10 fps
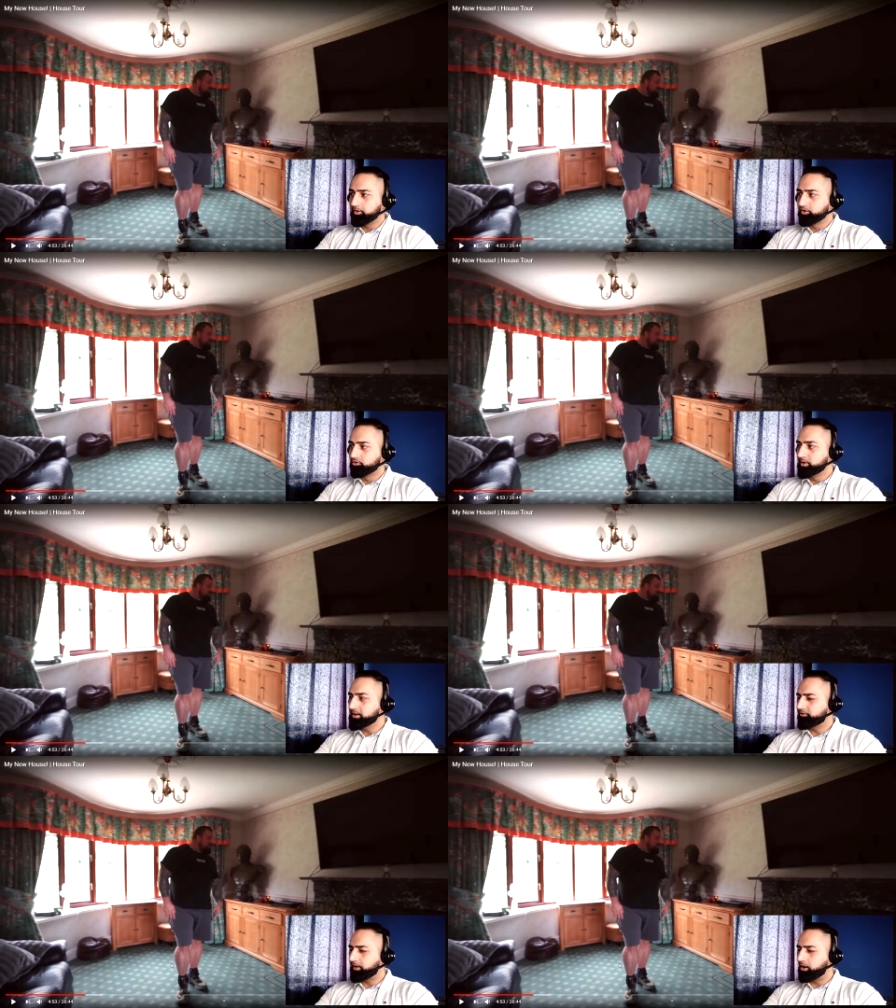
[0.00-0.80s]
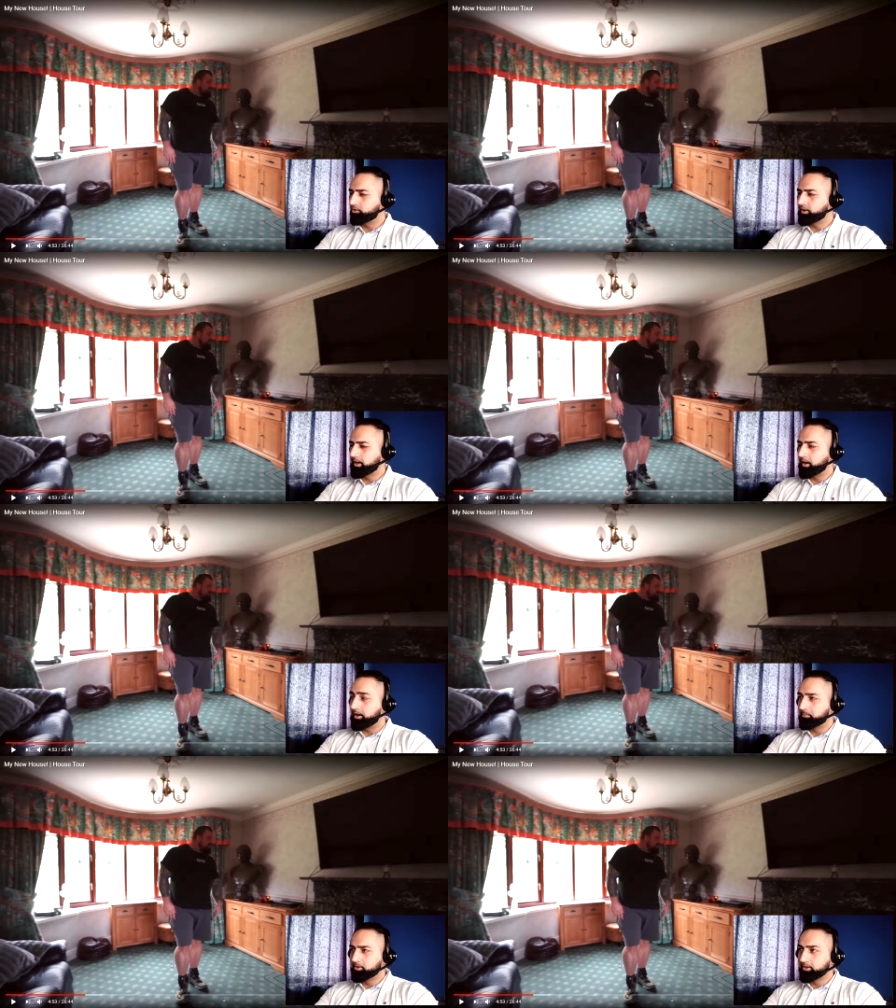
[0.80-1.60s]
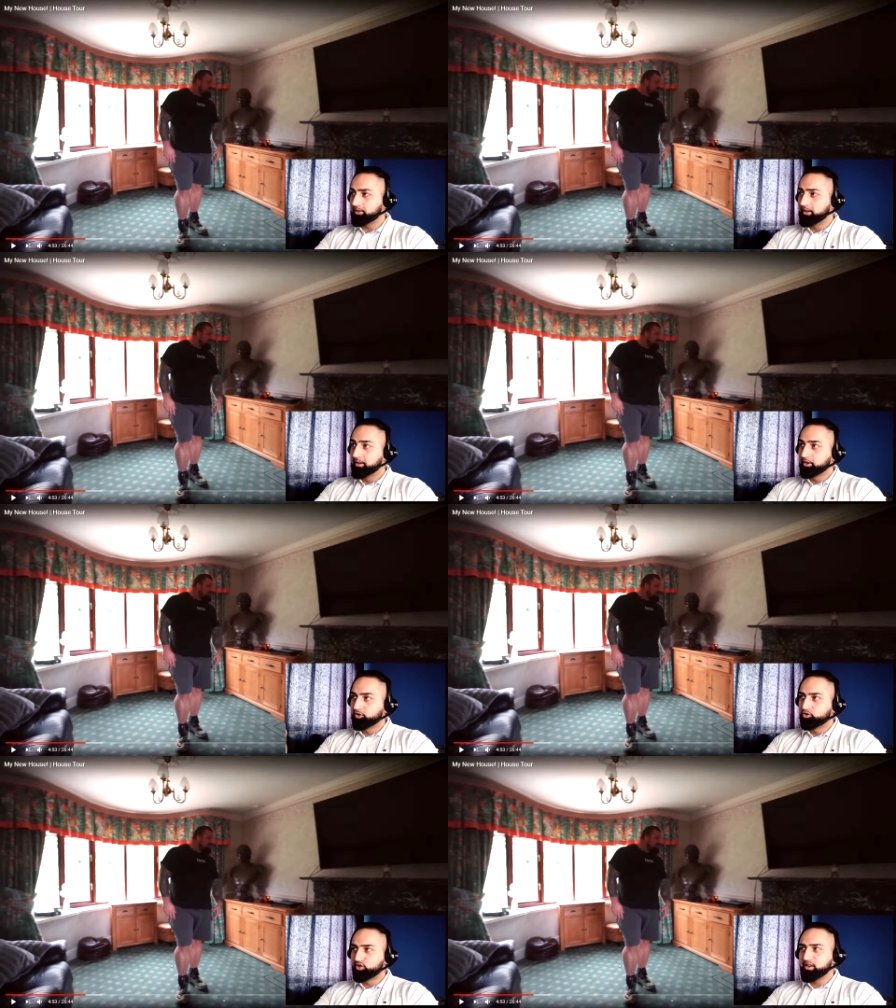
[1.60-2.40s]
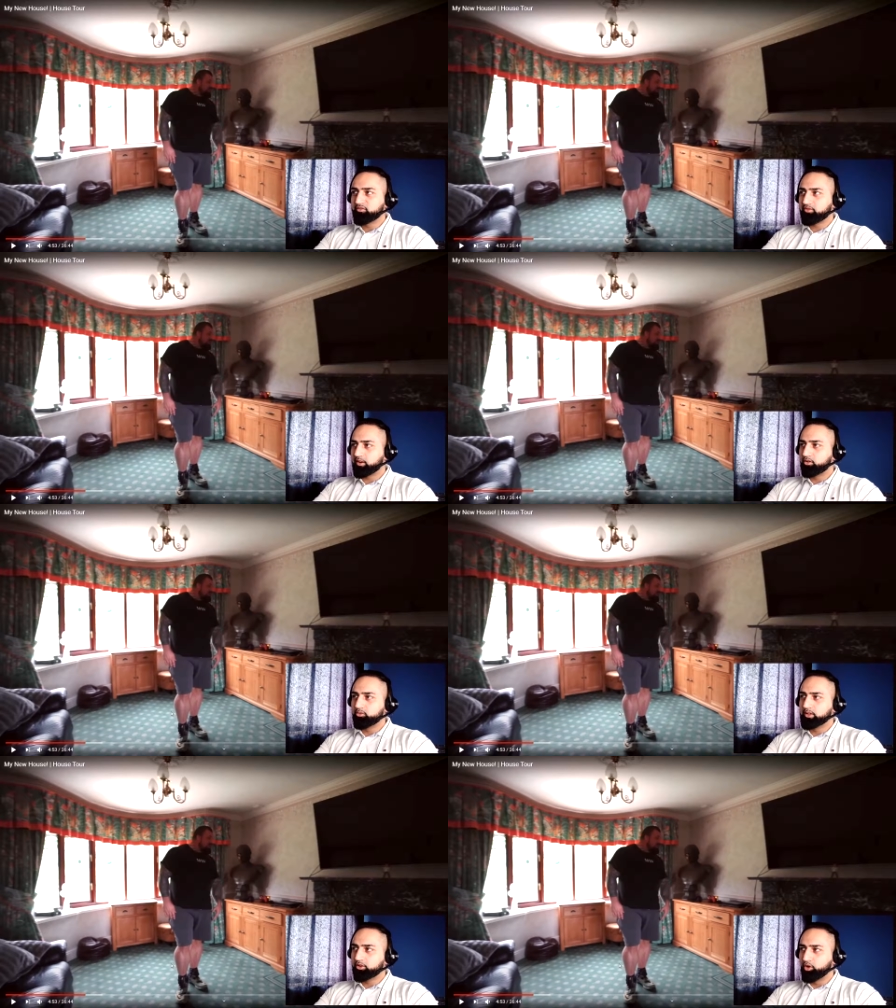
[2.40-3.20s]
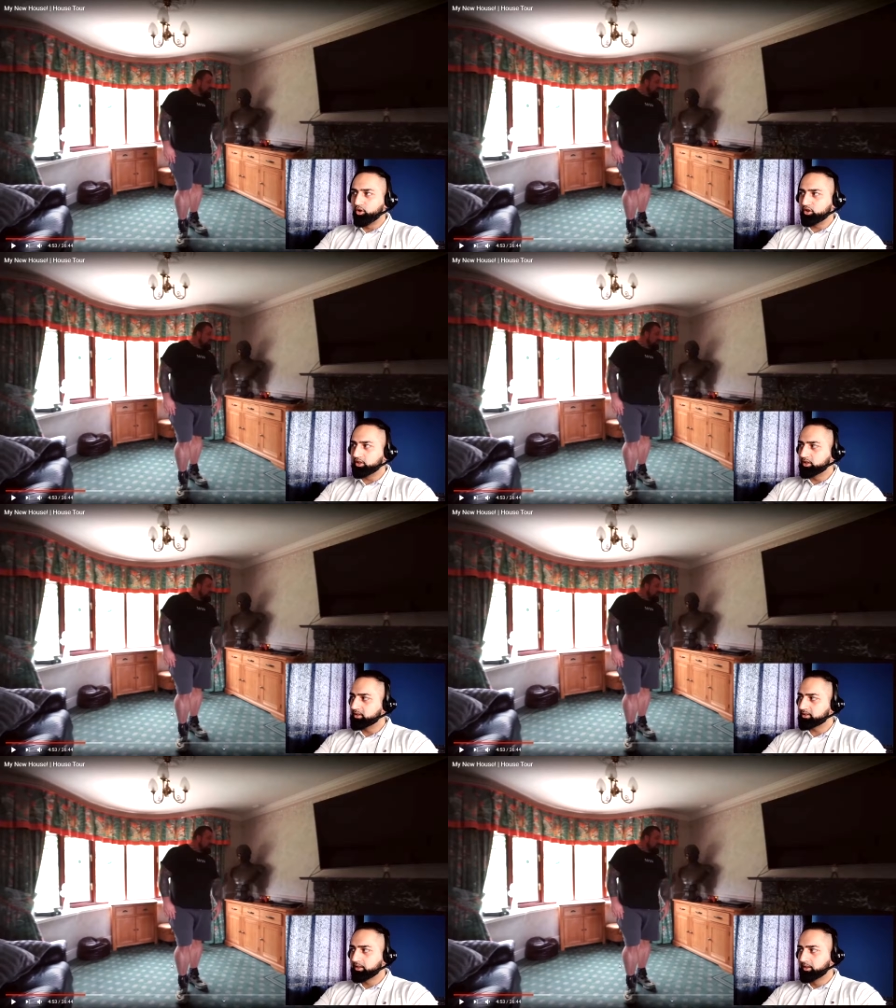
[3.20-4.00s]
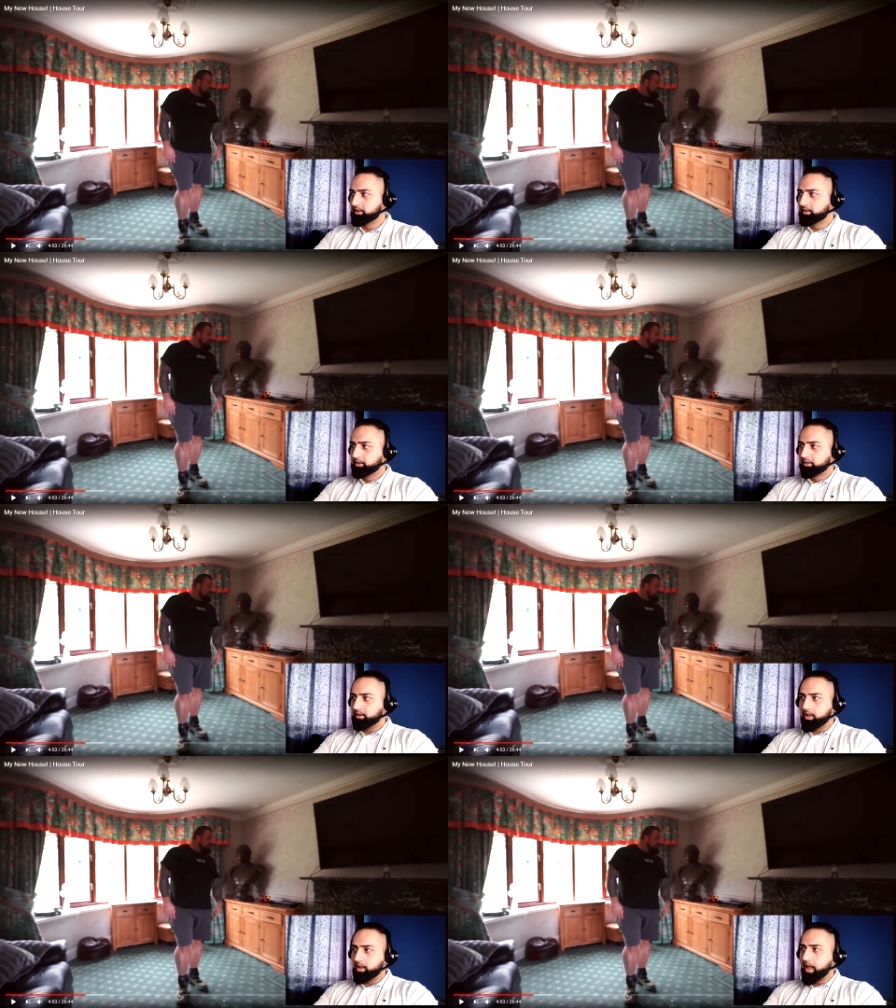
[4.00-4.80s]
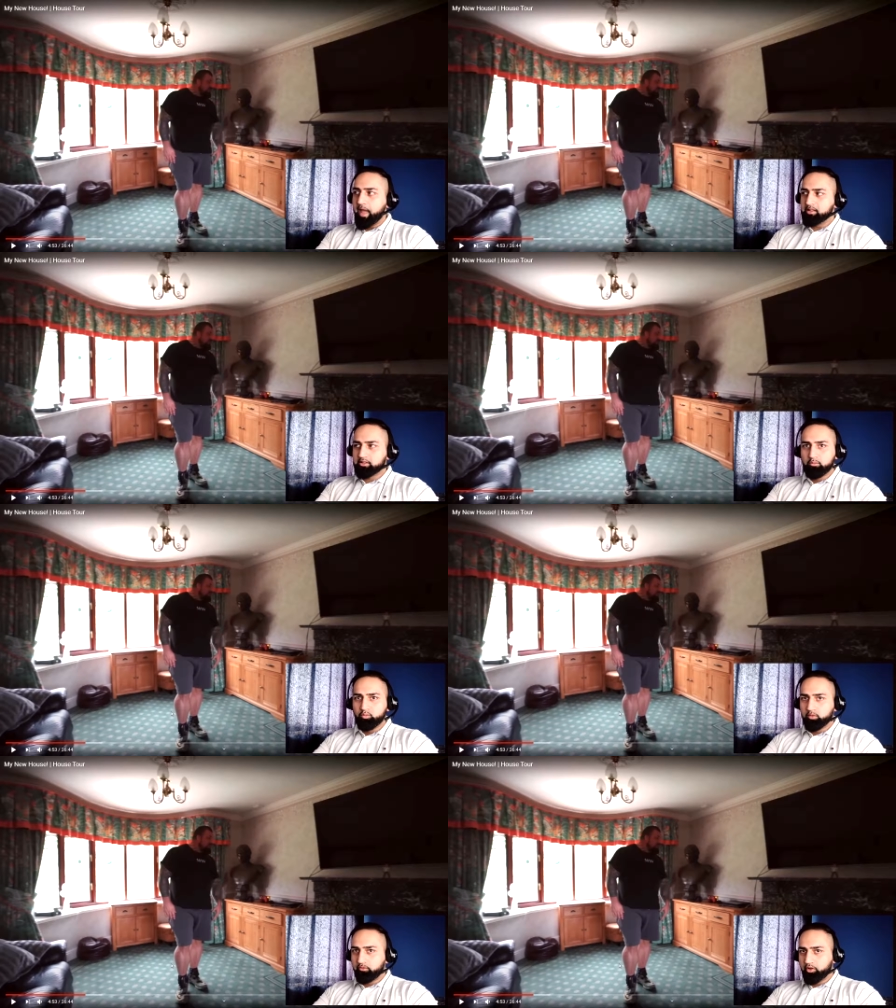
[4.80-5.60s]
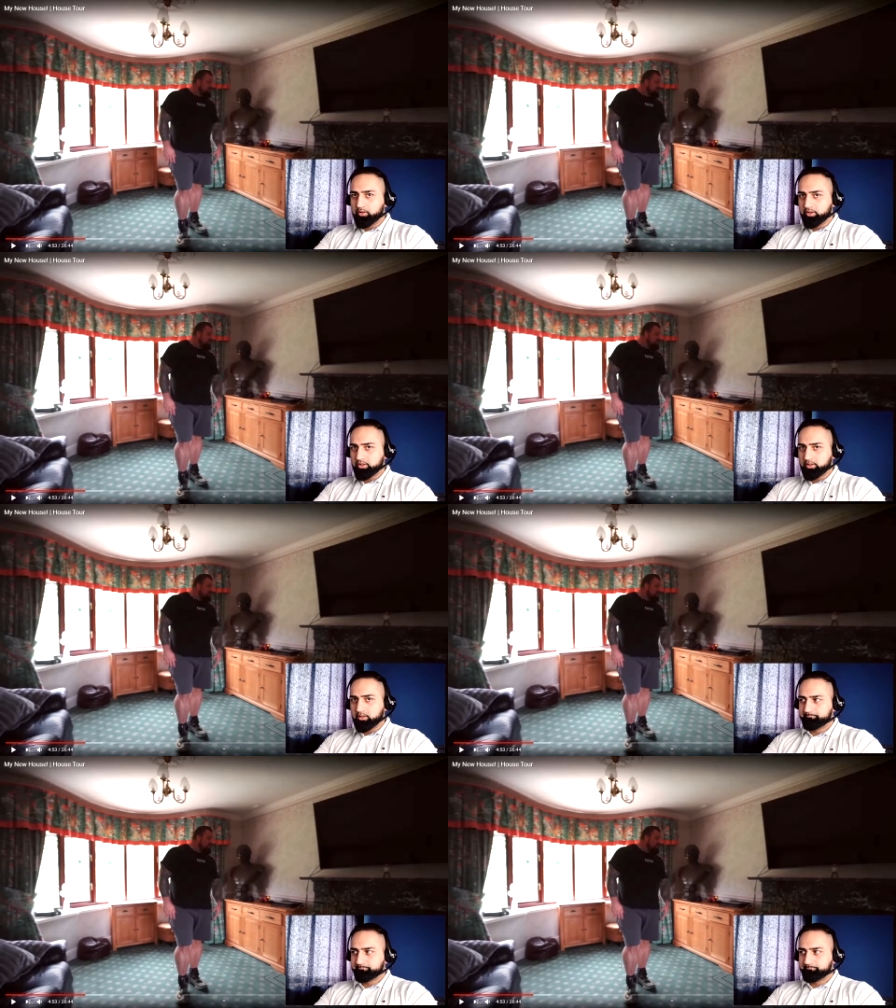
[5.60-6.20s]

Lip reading: Green flowery carpet, green flowery curtains, and some wood furniture.